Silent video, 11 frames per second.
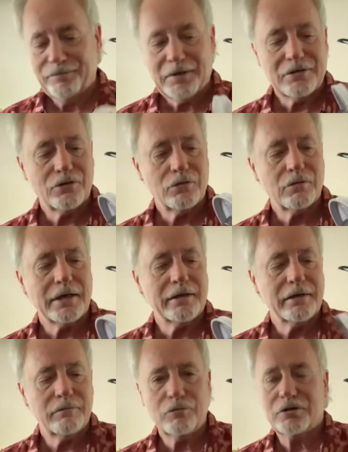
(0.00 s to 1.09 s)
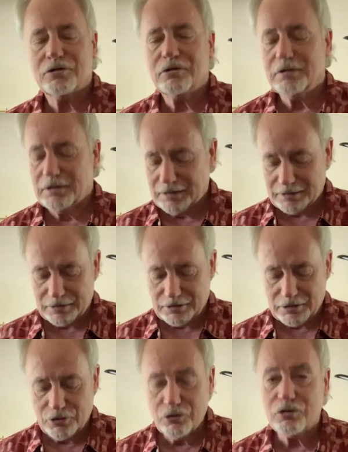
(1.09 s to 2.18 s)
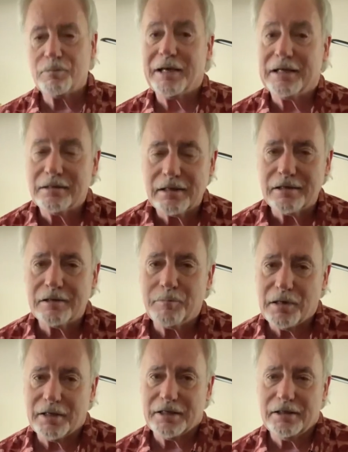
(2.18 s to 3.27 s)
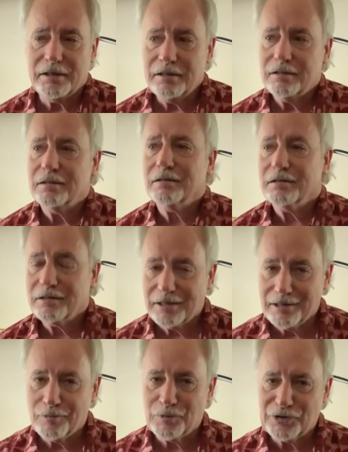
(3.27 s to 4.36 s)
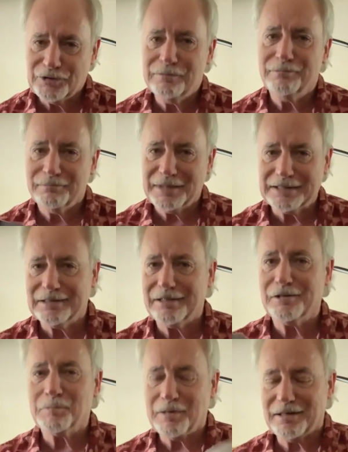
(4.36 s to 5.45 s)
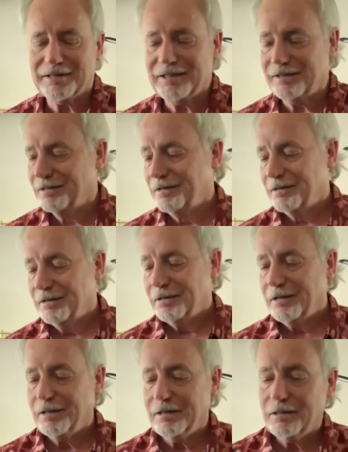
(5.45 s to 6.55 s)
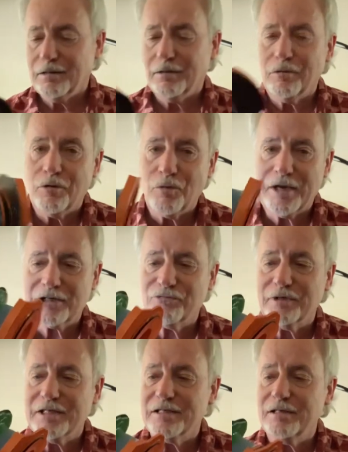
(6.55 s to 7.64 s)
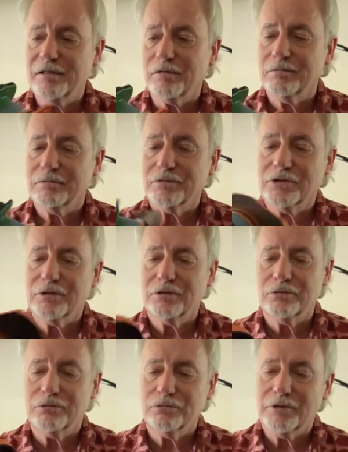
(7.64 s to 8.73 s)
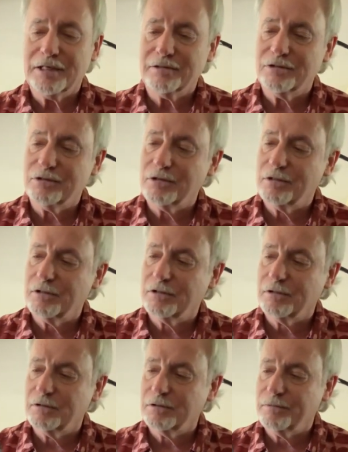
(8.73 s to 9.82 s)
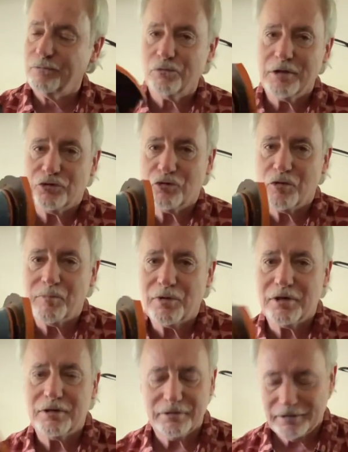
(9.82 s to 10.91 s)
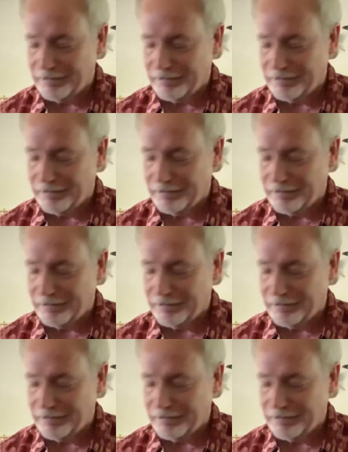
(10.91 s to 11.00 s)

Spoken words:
So I was going to use magnetic putty, keyword magnetic putty, in a wax-free seal. So that's the retro part.